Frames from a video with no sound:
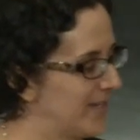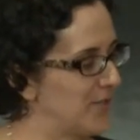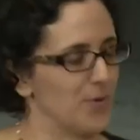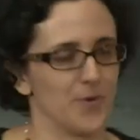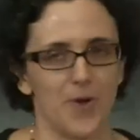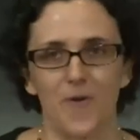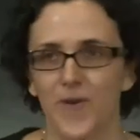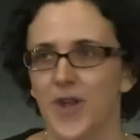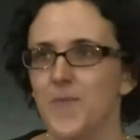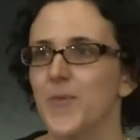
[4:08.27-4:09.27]
to
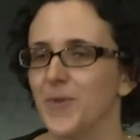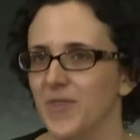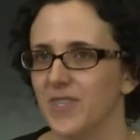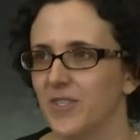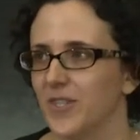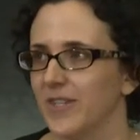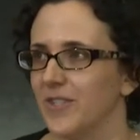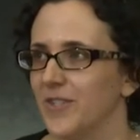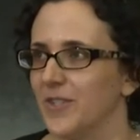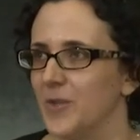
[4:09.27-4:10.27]
overcome both of these challenges.